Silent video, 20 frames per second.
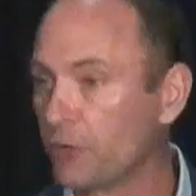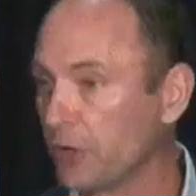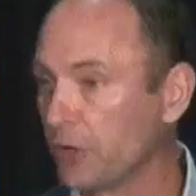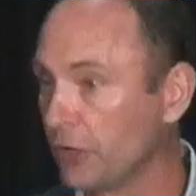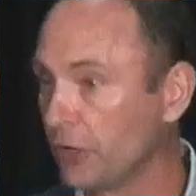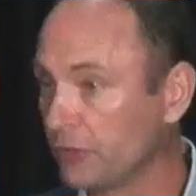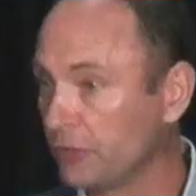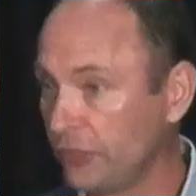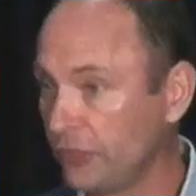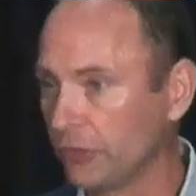
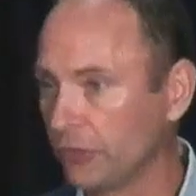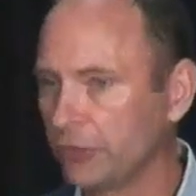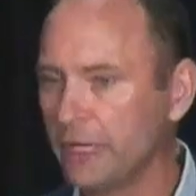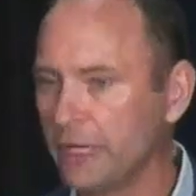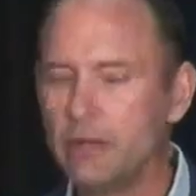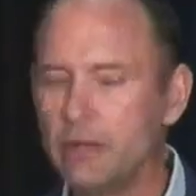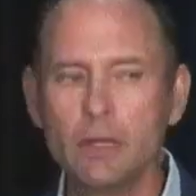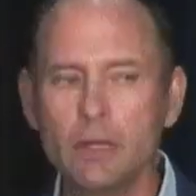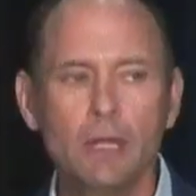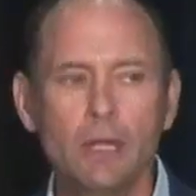
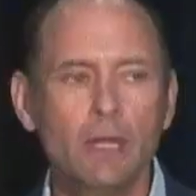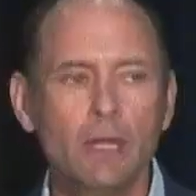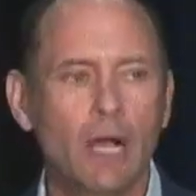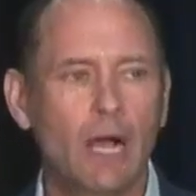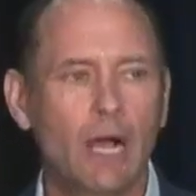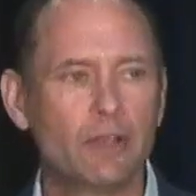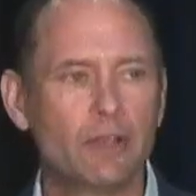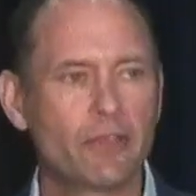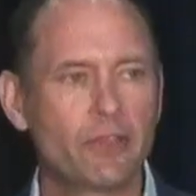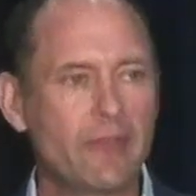children
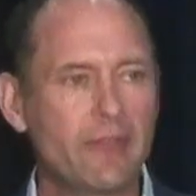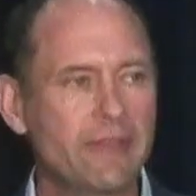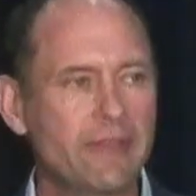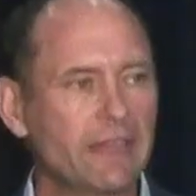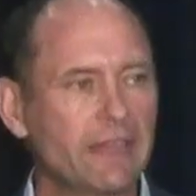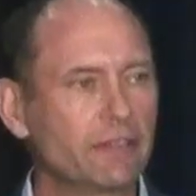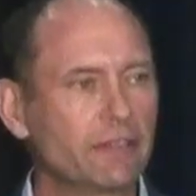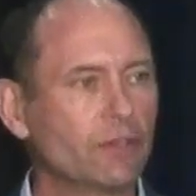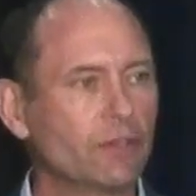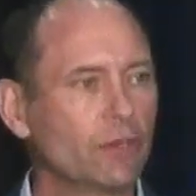so that
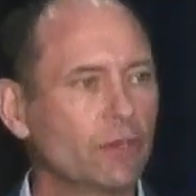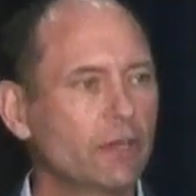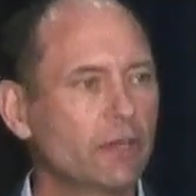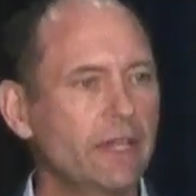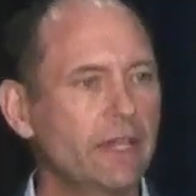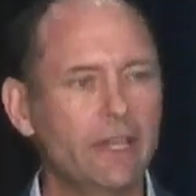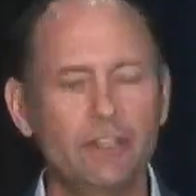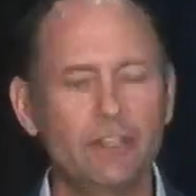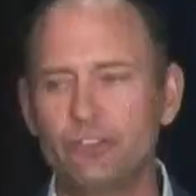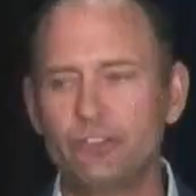they can learn
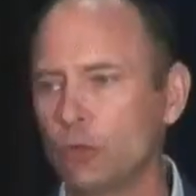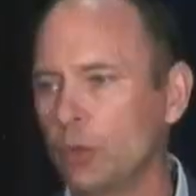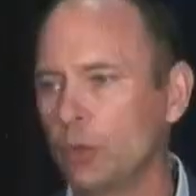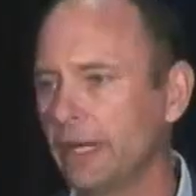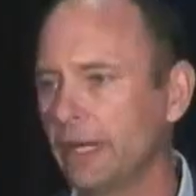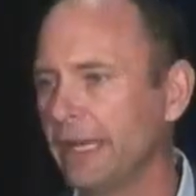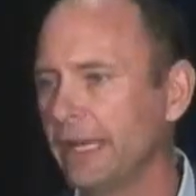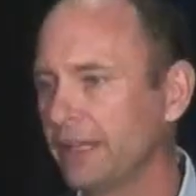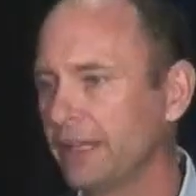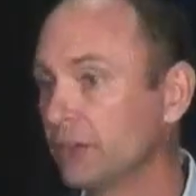and
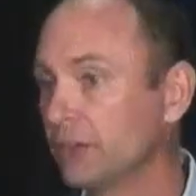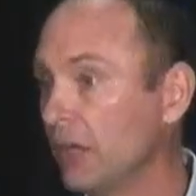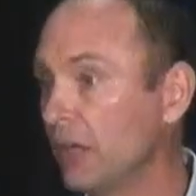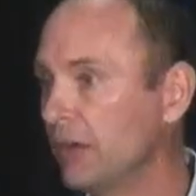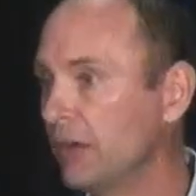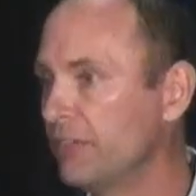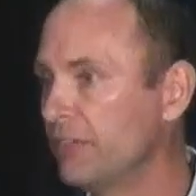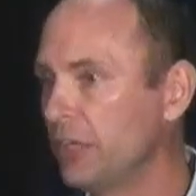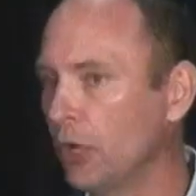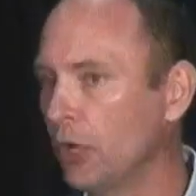enjoy and
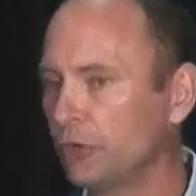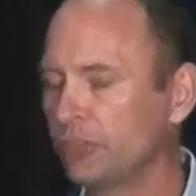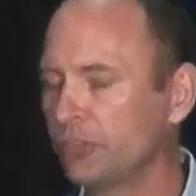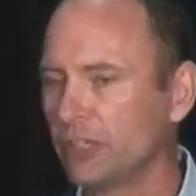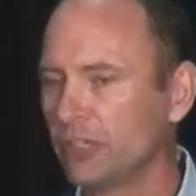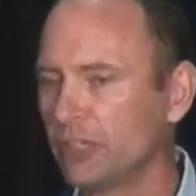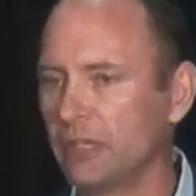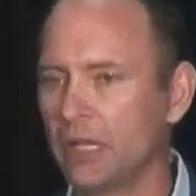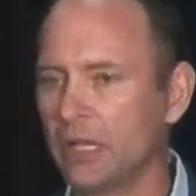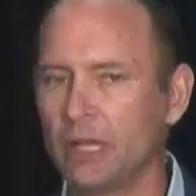love the
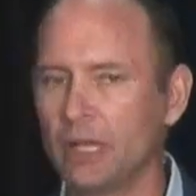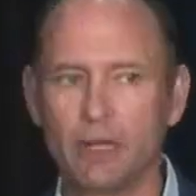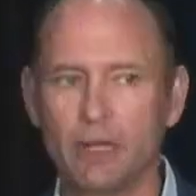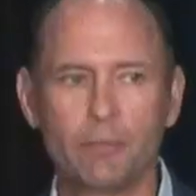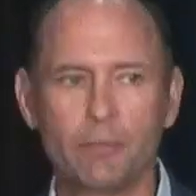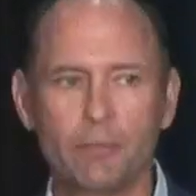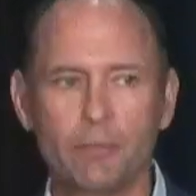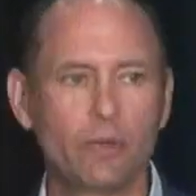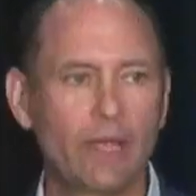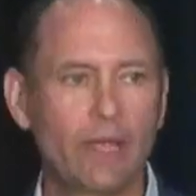ocean
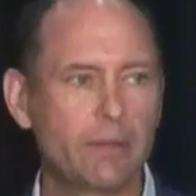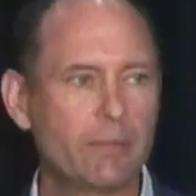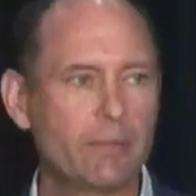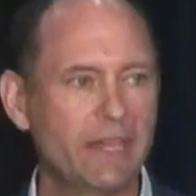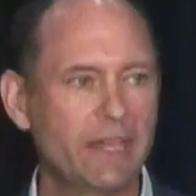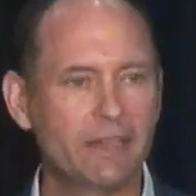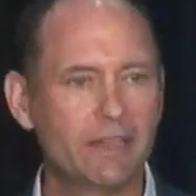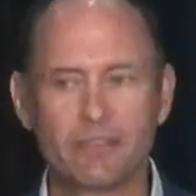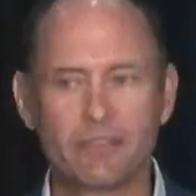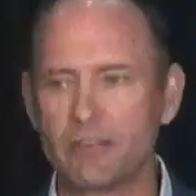like
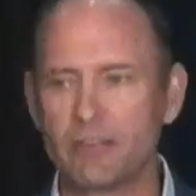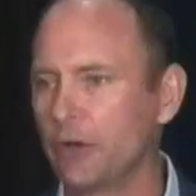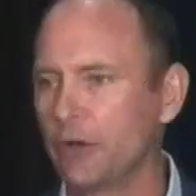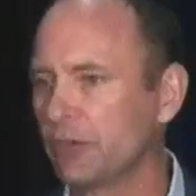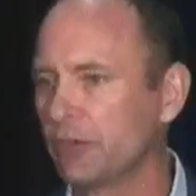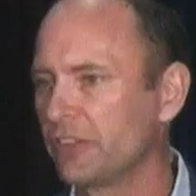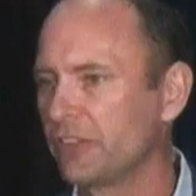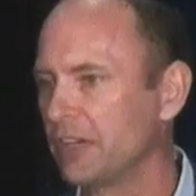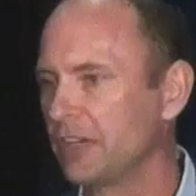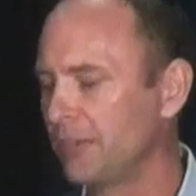many of the
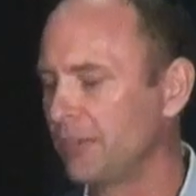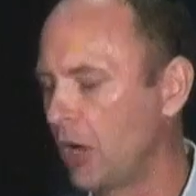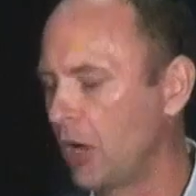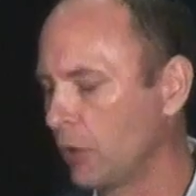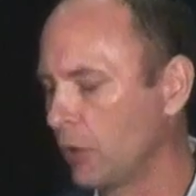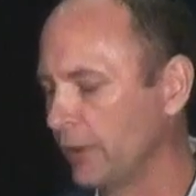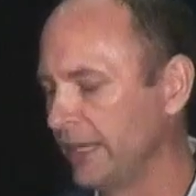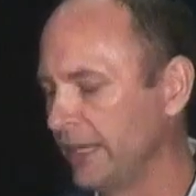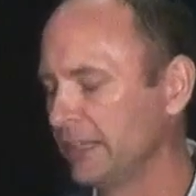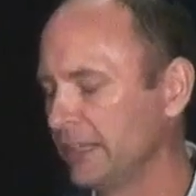folks that have
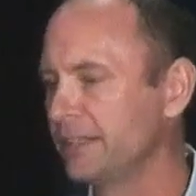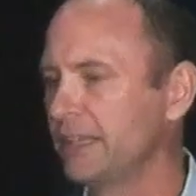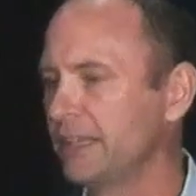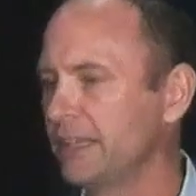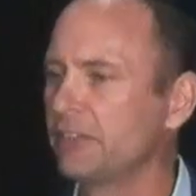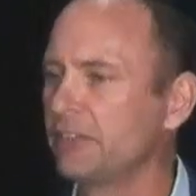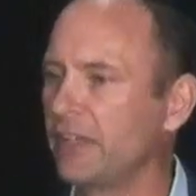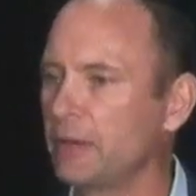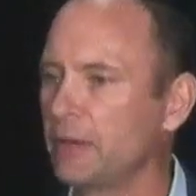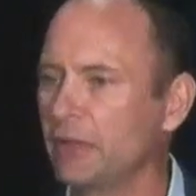already
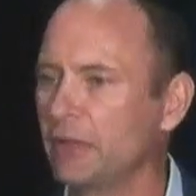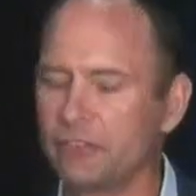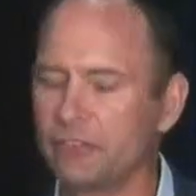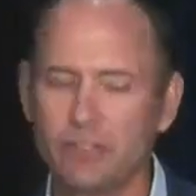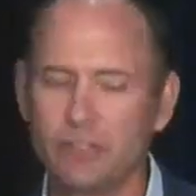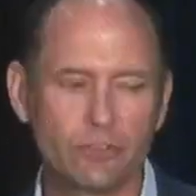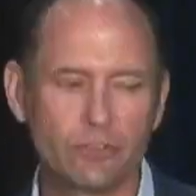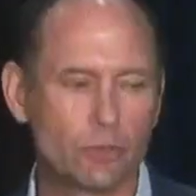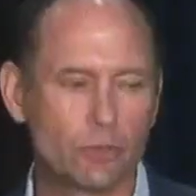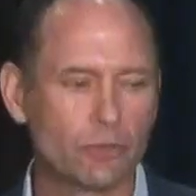attended Sanibel
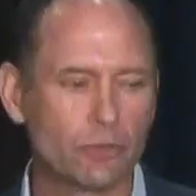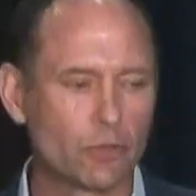Sea School.